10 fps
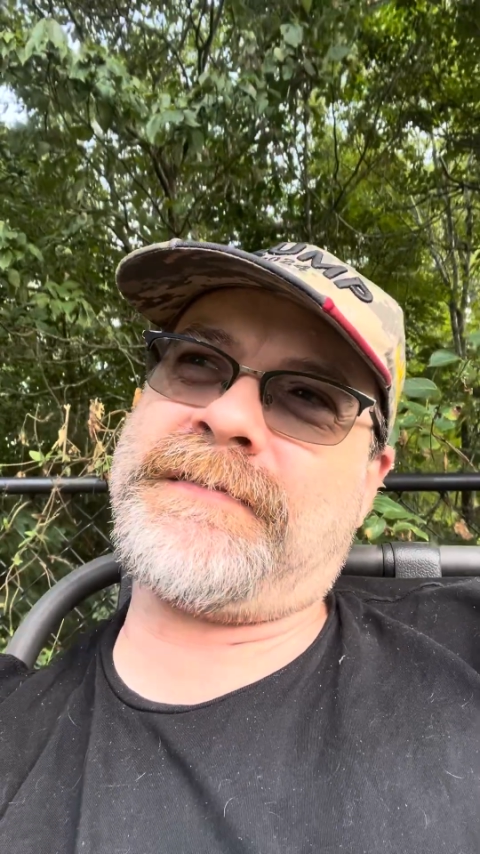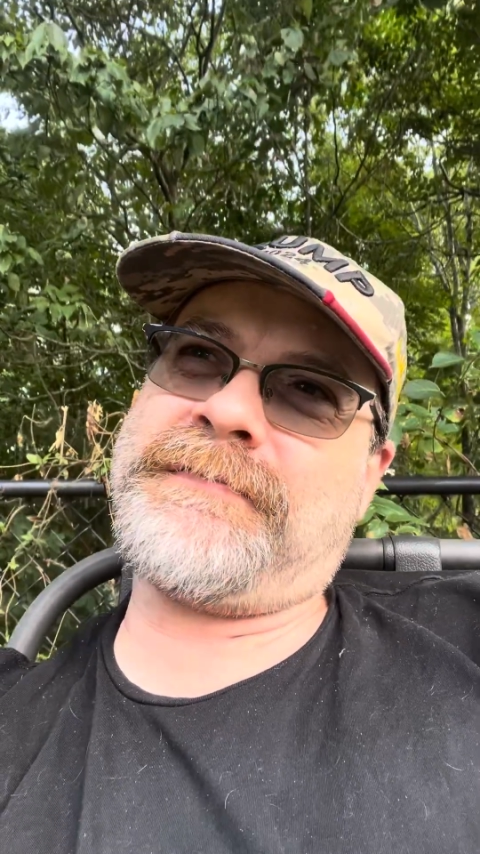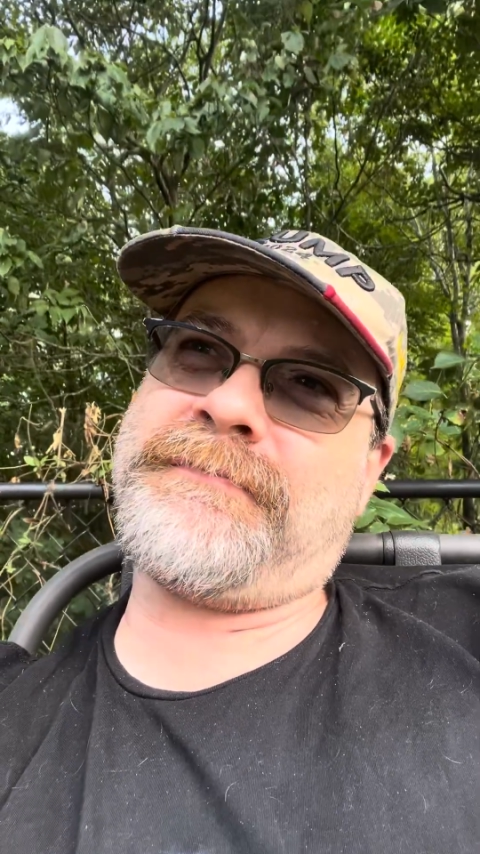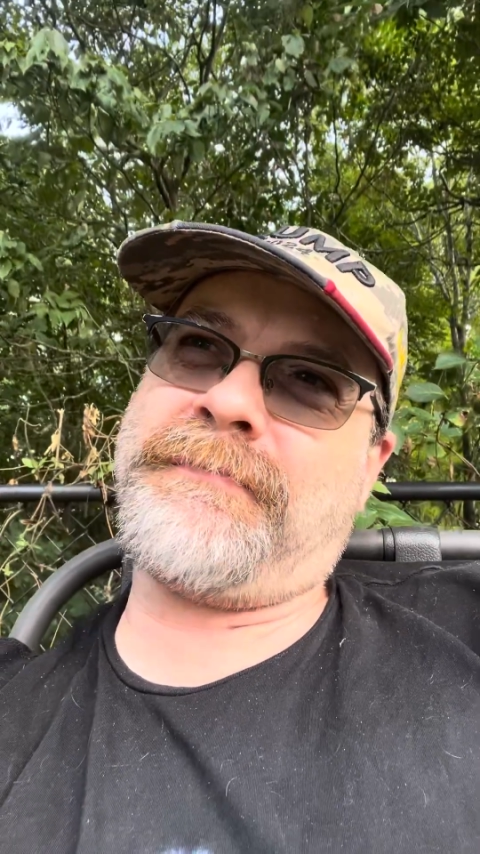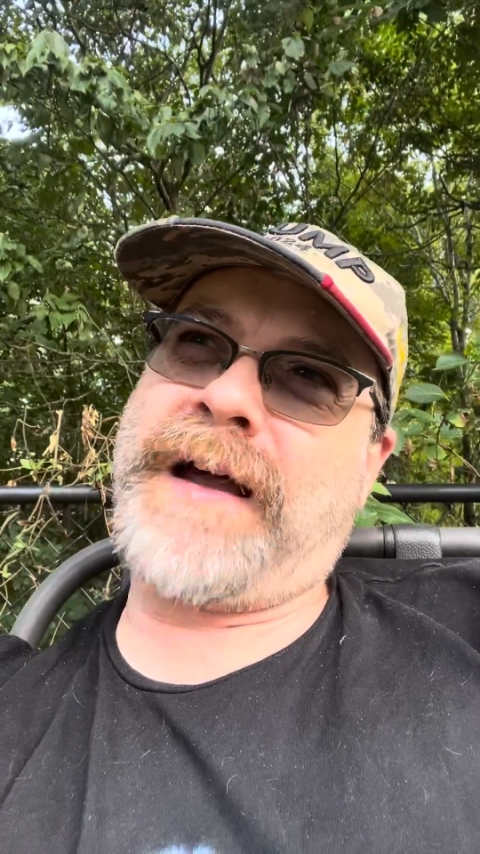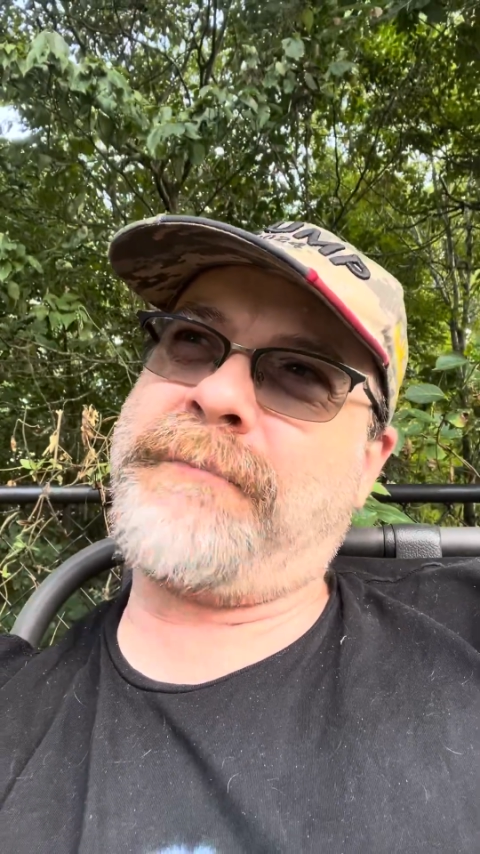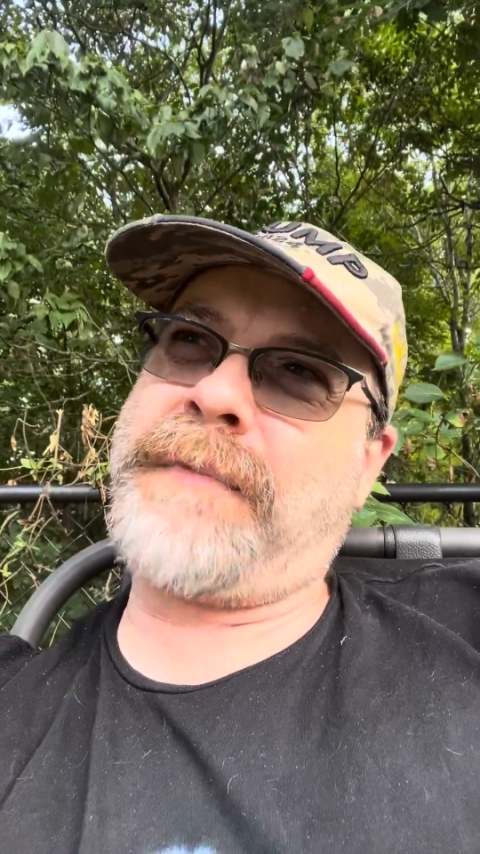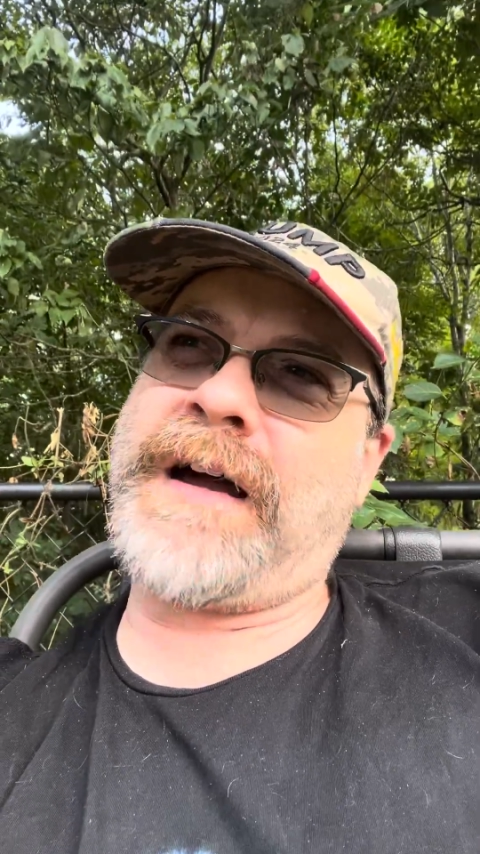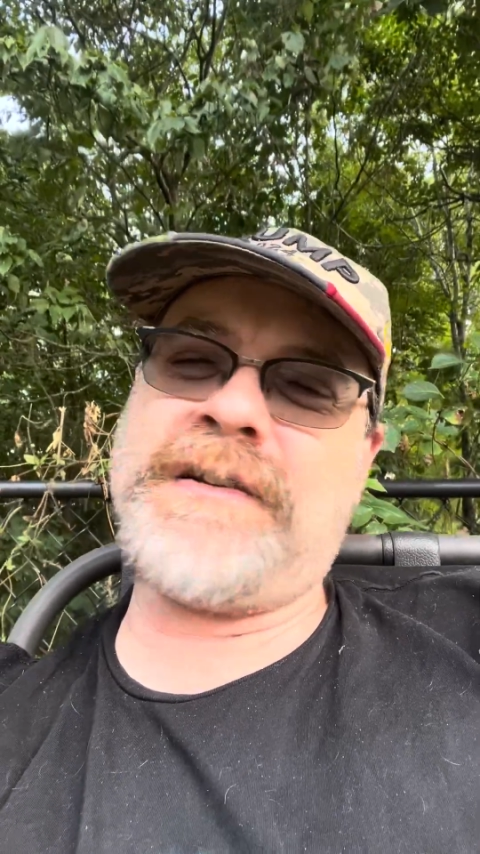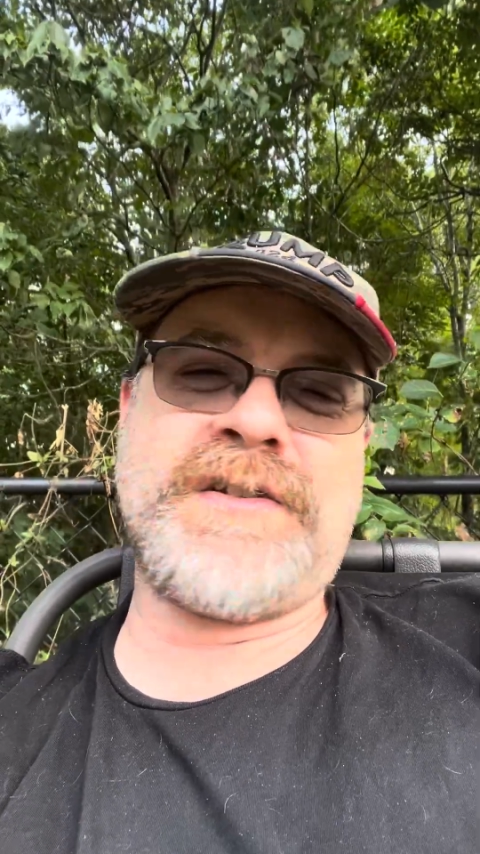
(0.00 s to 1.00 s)
my
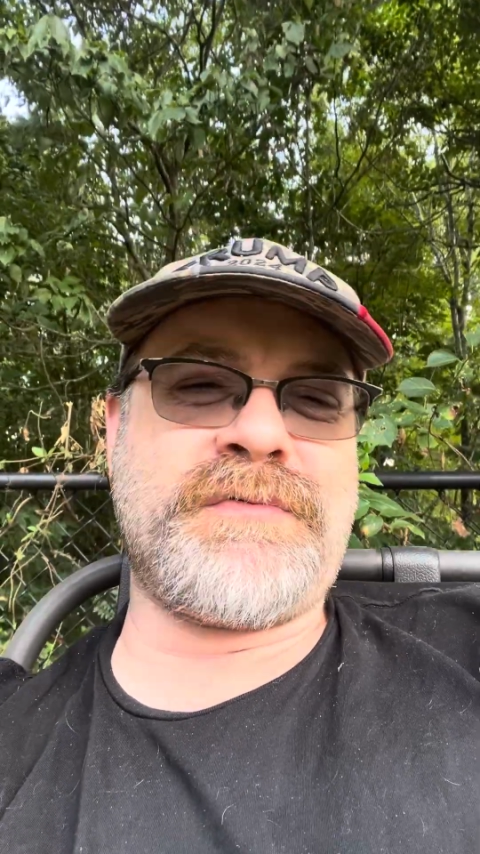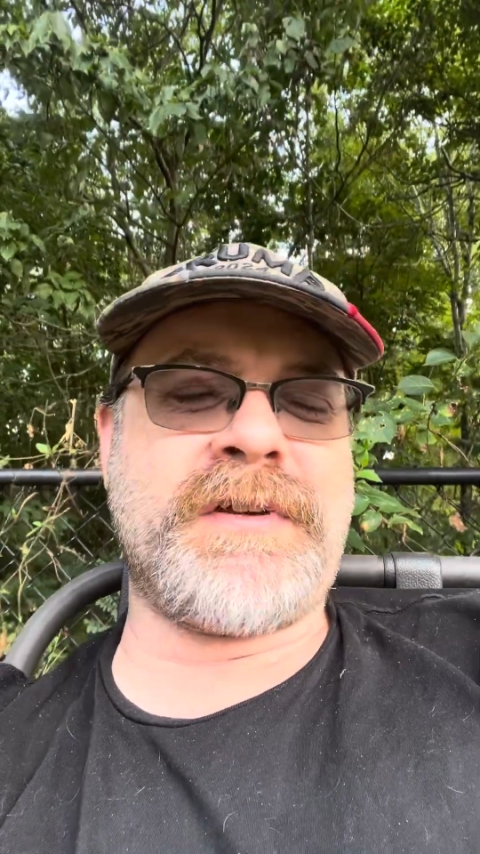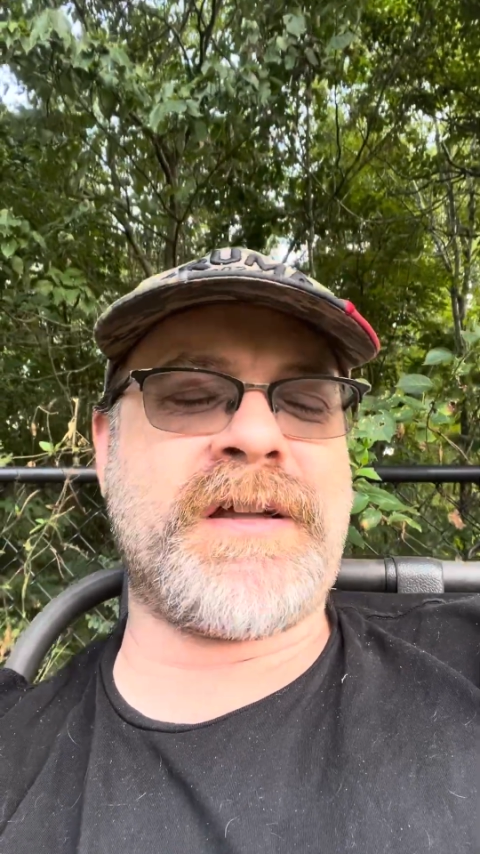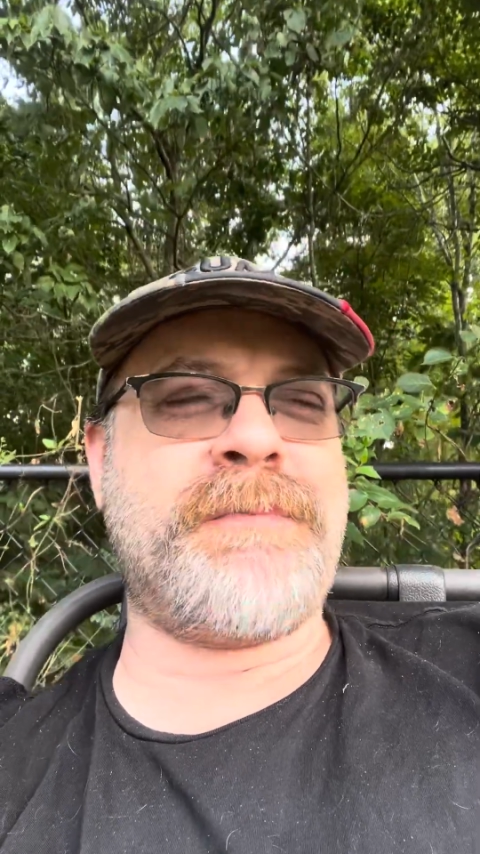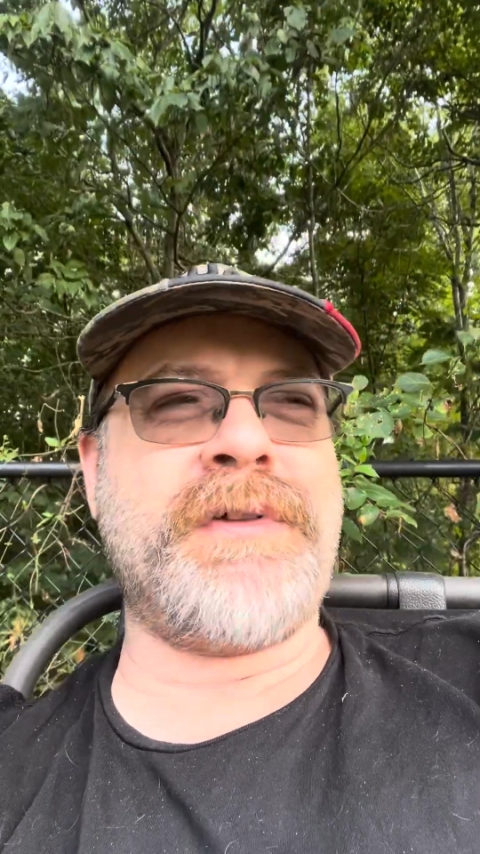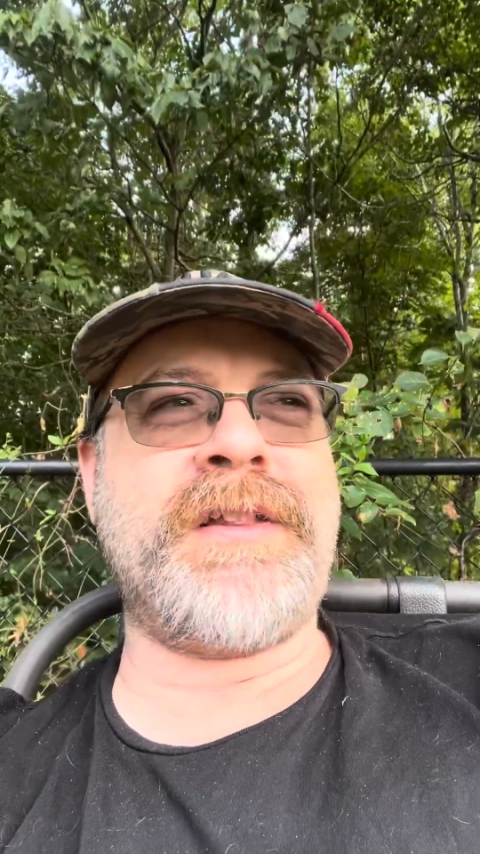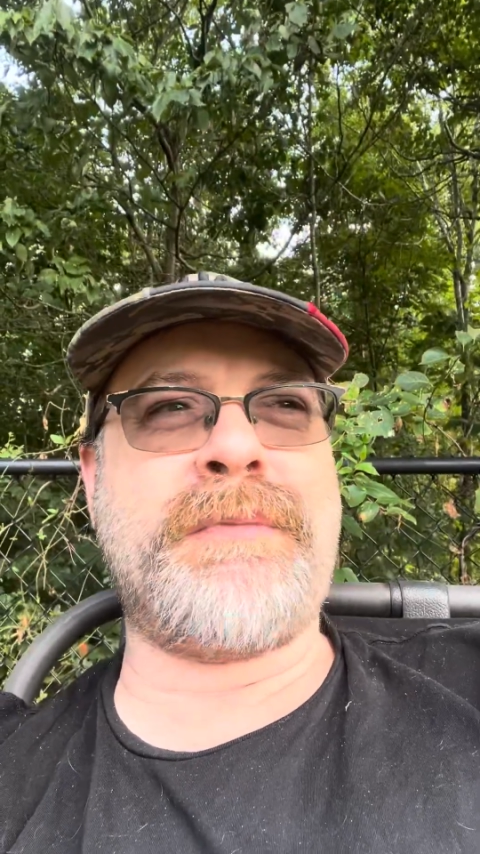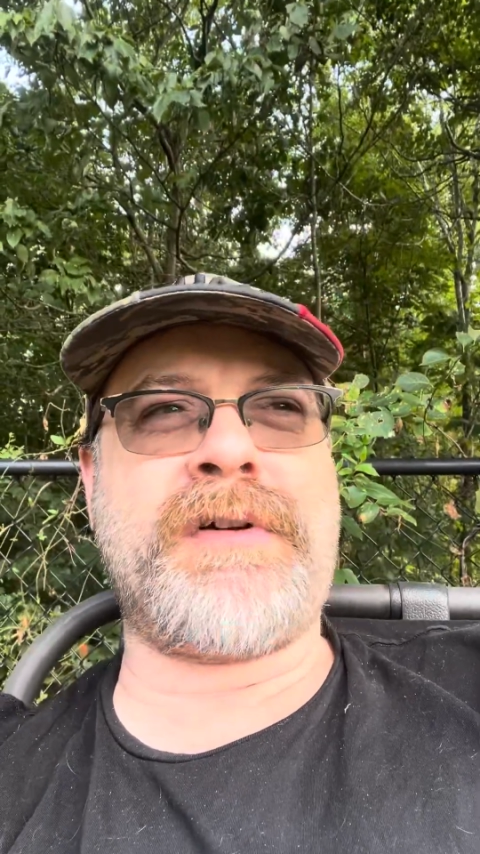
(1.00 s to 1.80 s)
mind just went completely